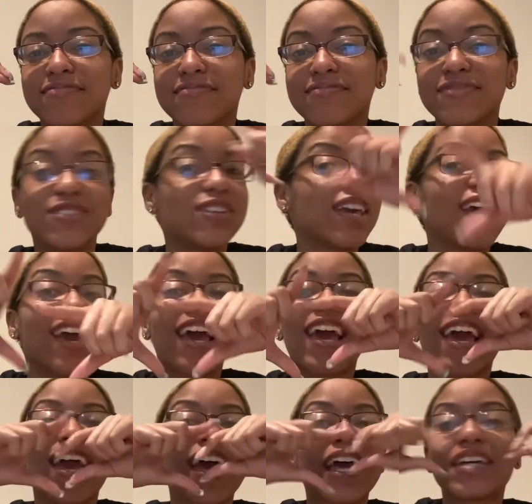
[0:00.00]
You
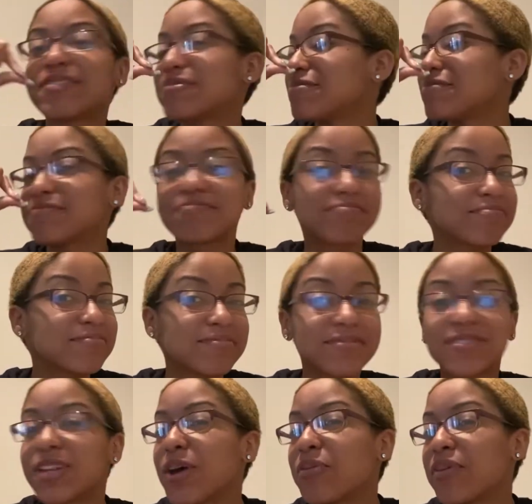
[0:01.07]
can't,
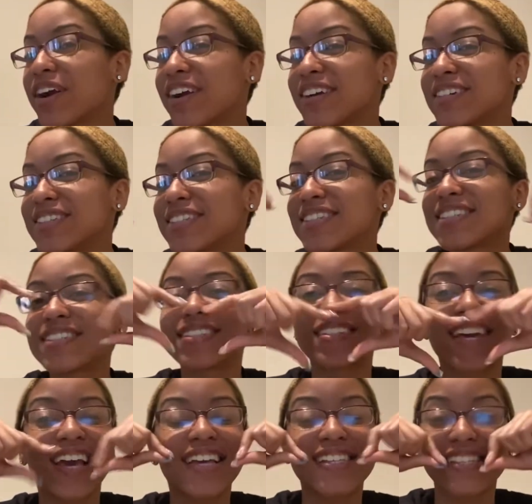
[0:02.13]
no words,
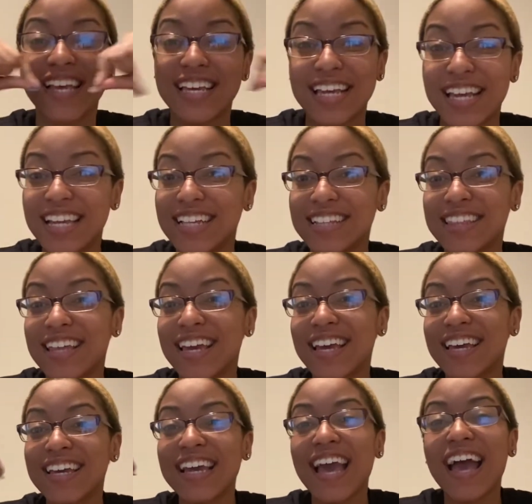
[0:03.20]
can't say
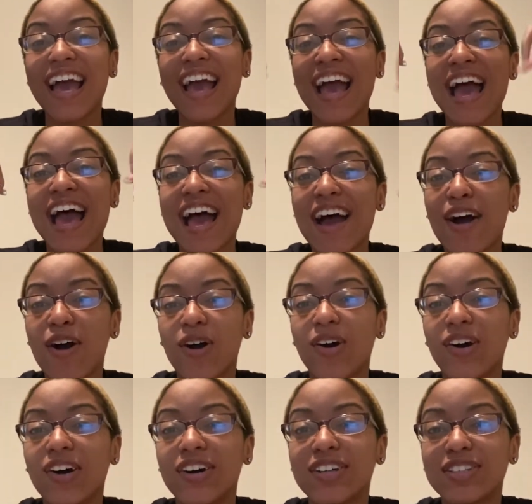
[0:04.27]
anything at
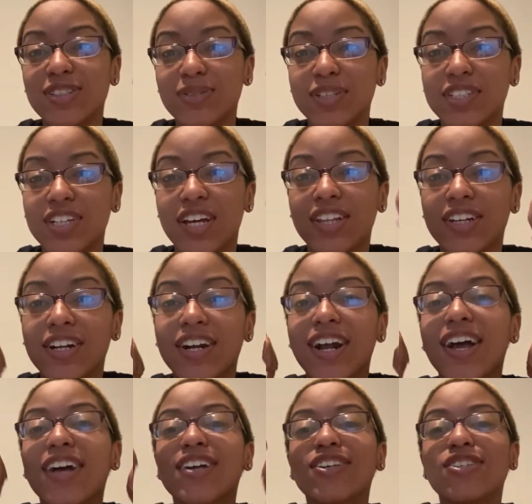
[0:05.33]
all to each other.
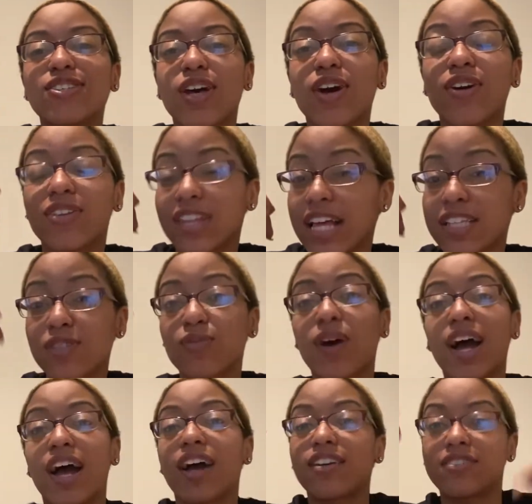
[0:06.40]
So that's
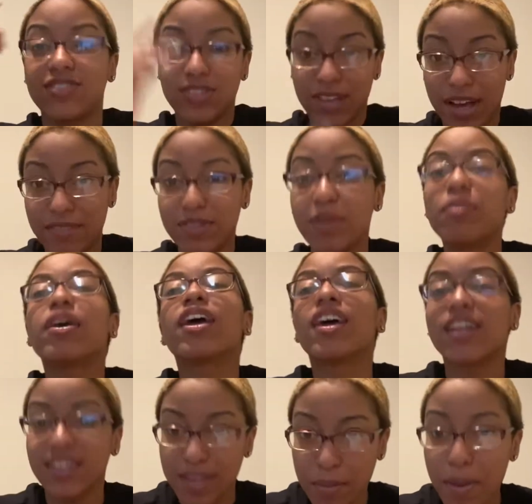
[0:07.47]
why you have the pen
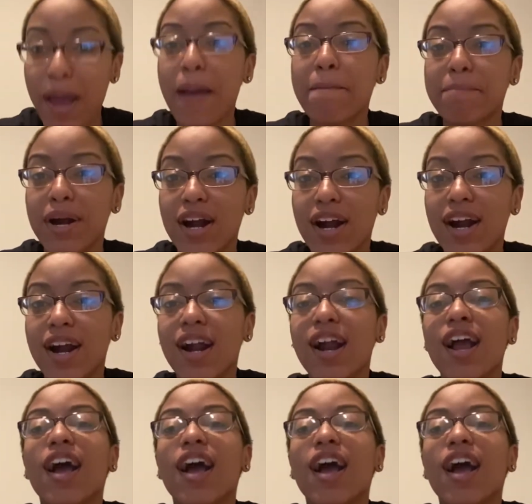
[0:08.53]
and the paper.